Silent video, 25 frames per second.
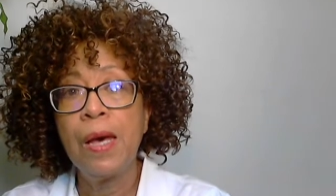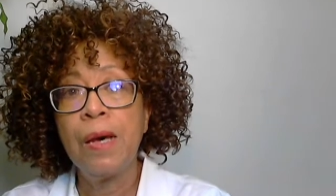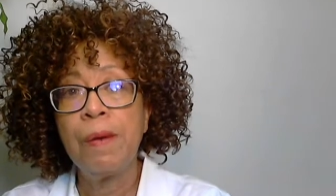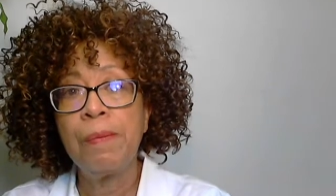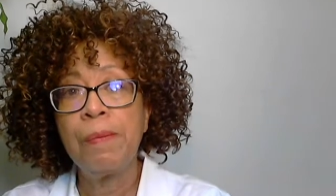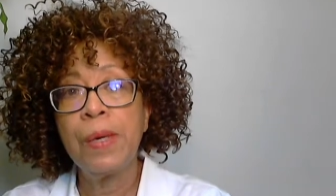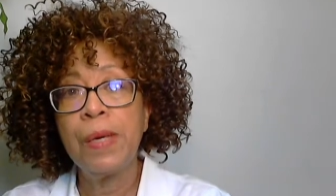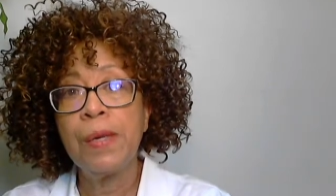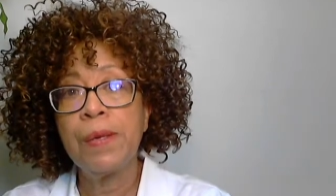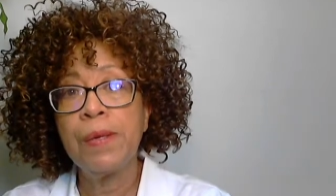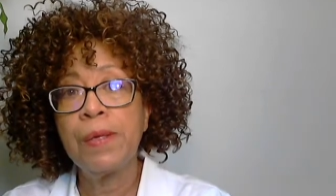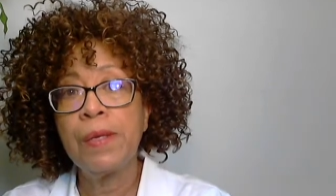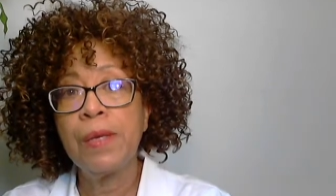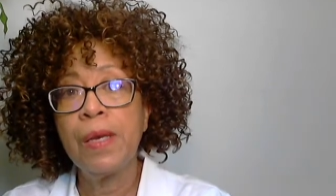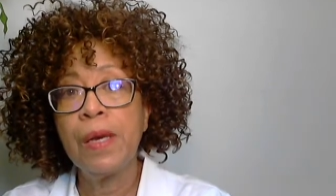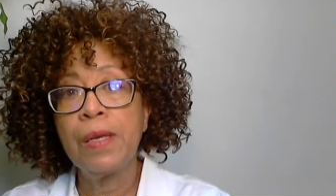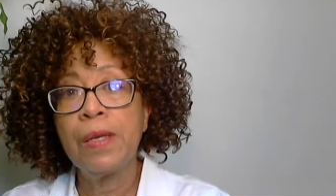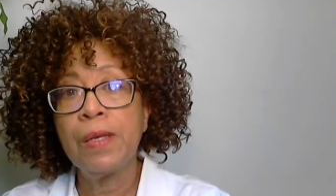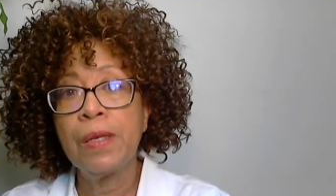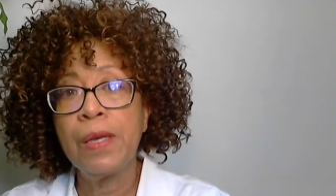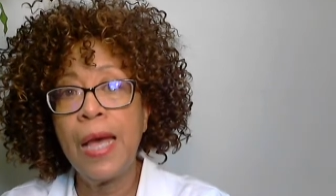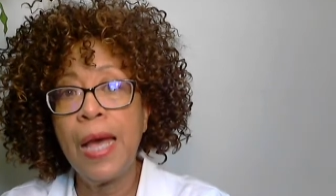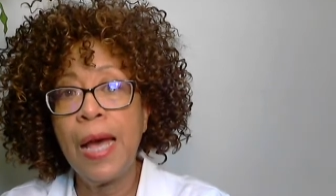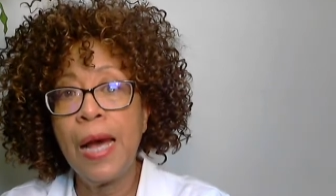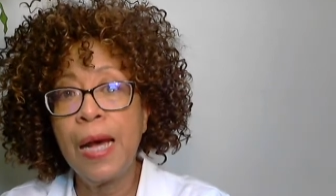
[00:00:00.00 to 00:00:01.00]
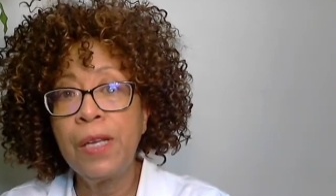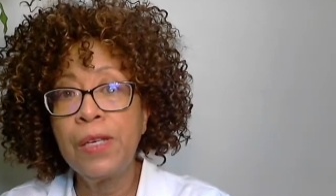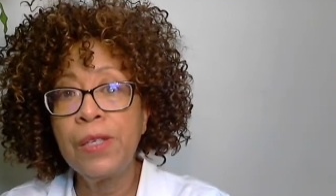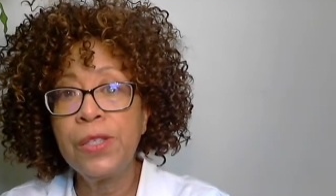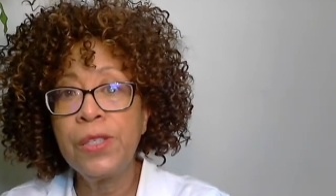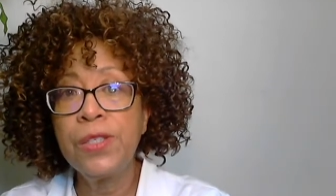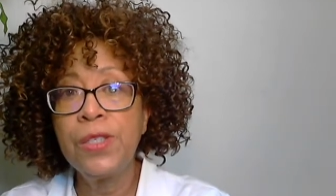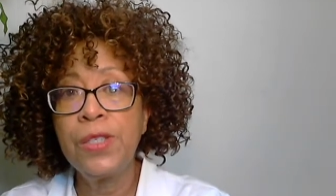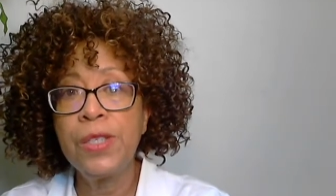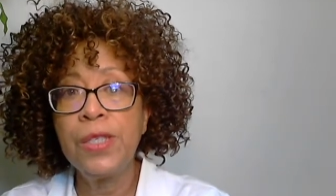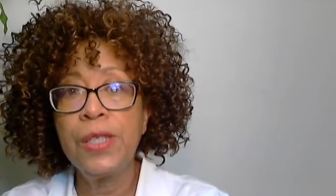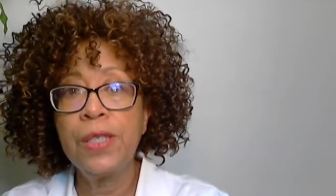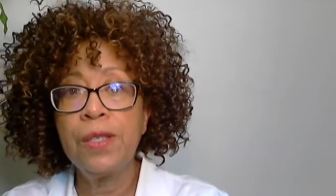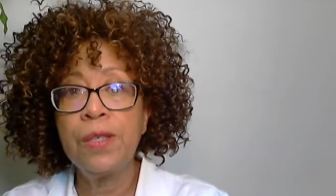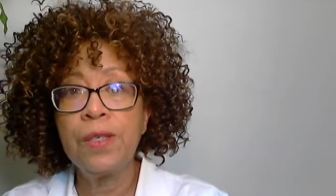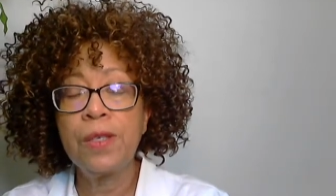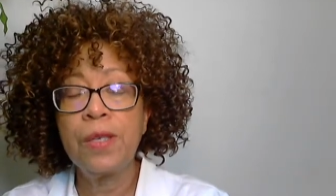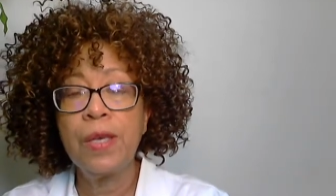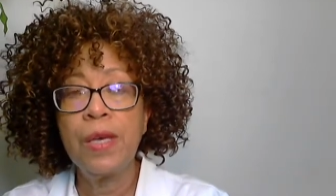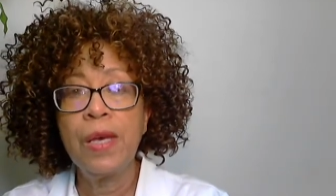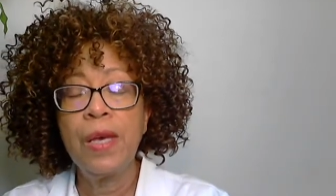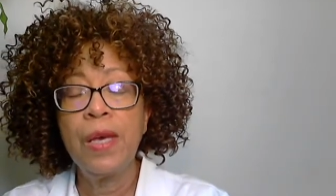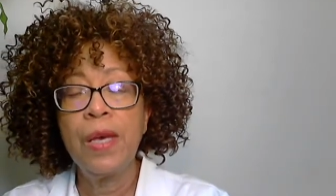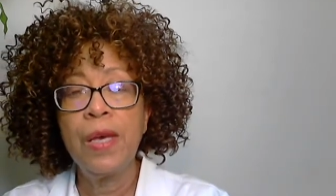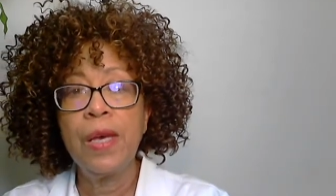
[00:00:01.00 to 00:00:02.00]
But
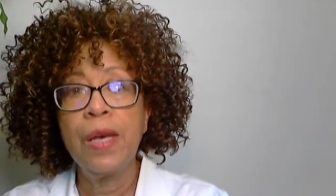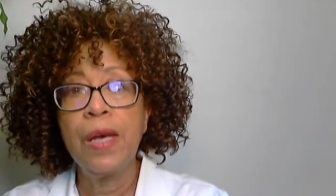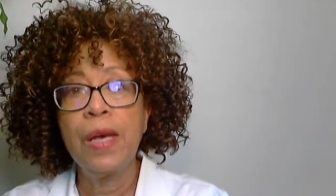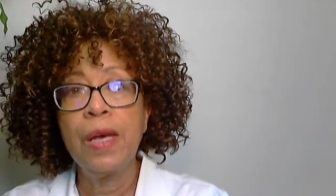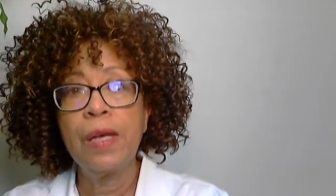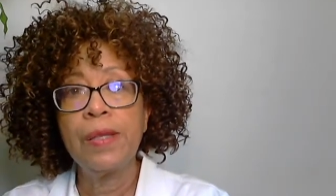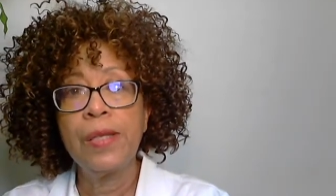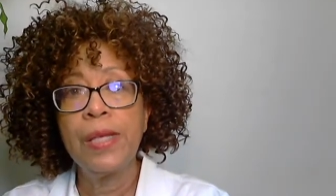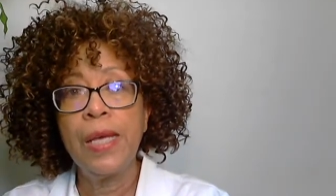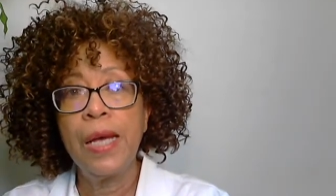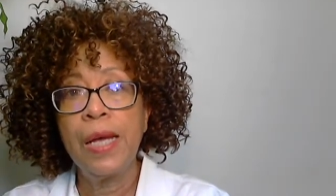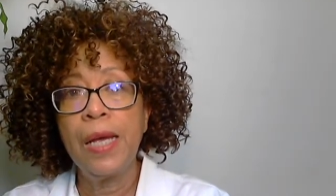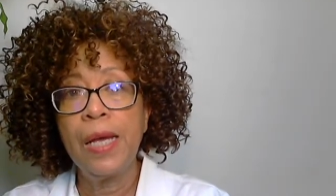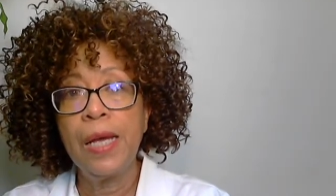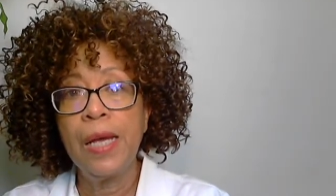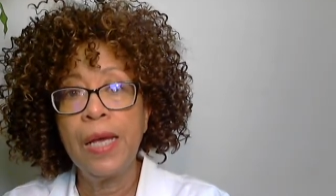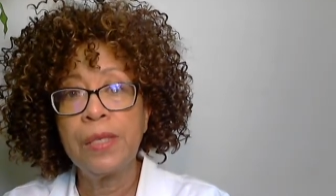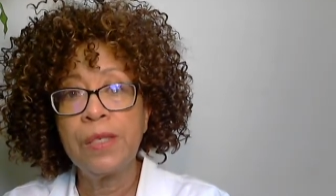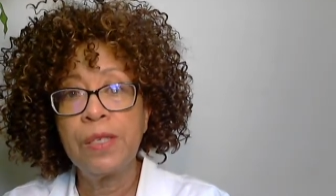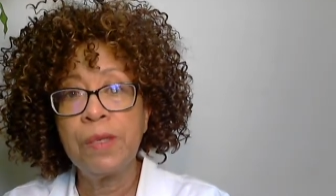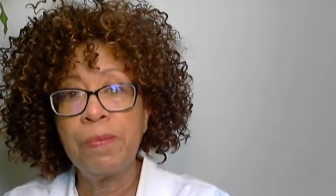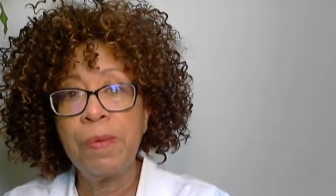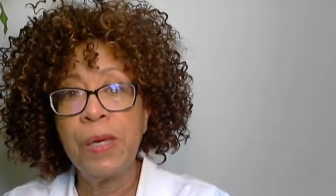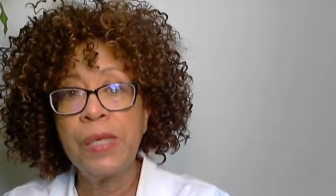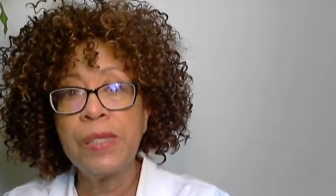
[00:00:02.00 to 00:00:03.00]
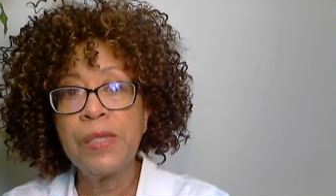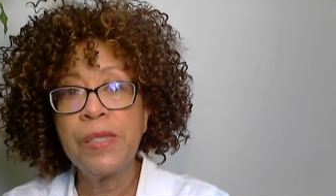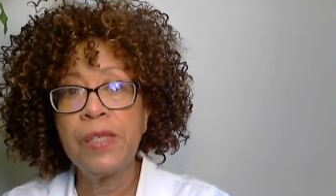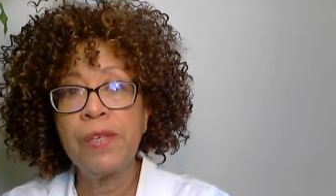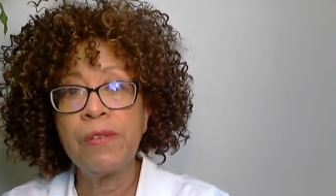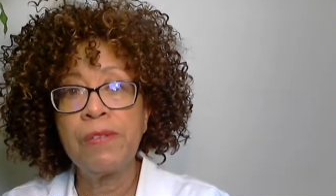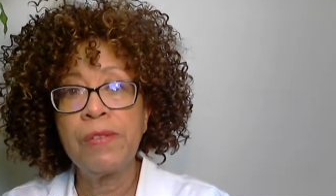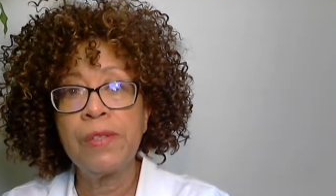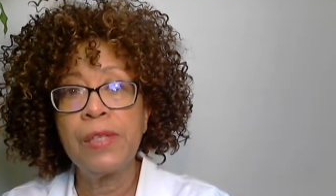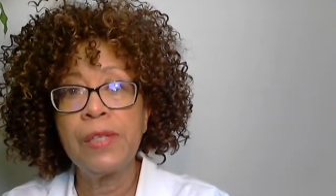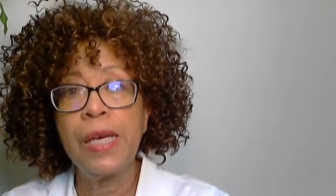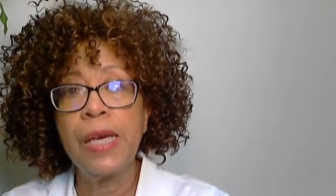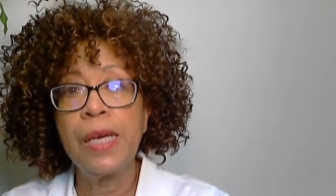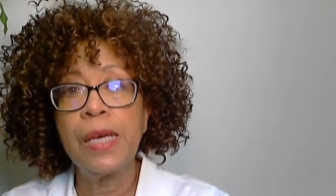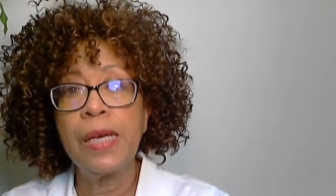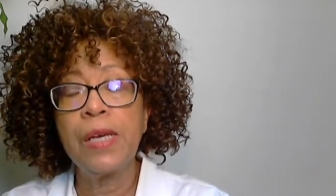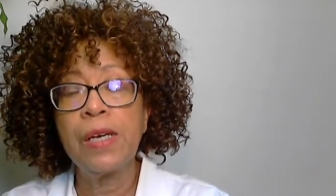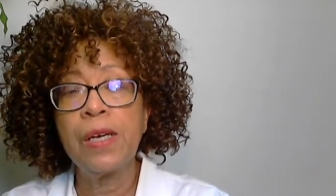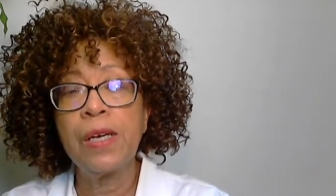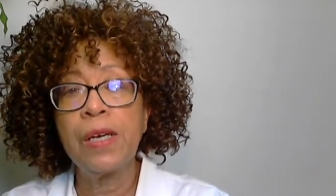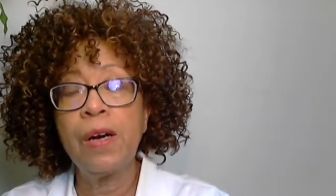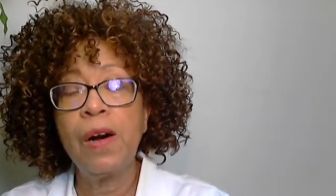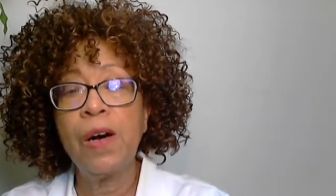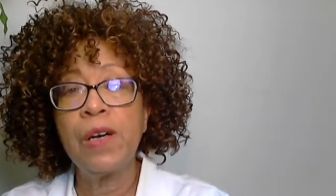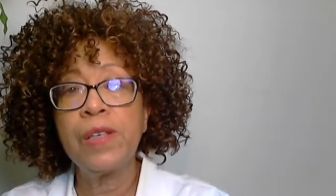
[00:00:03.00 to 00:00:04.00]
allergies, that especially if they
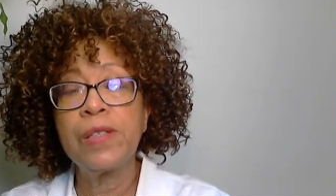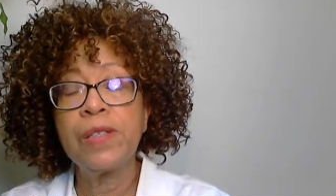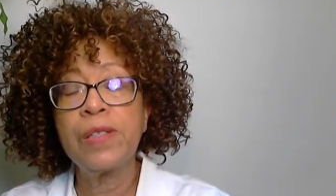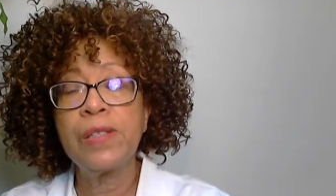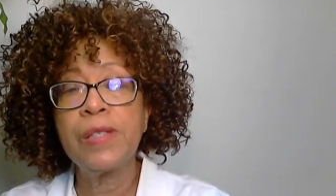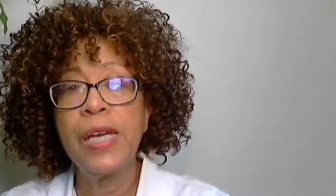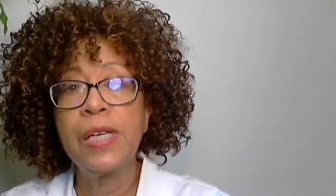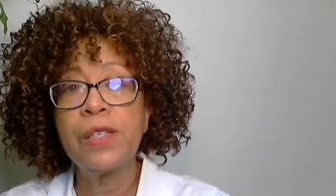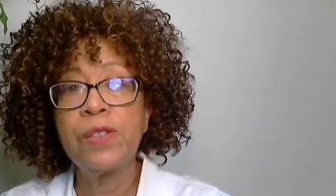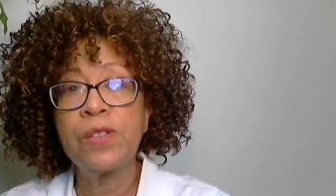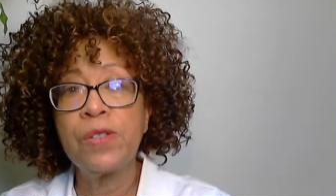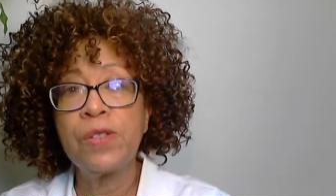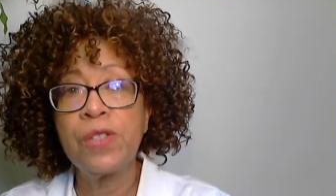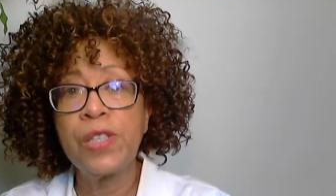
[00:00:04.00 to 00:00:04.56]
cause nasal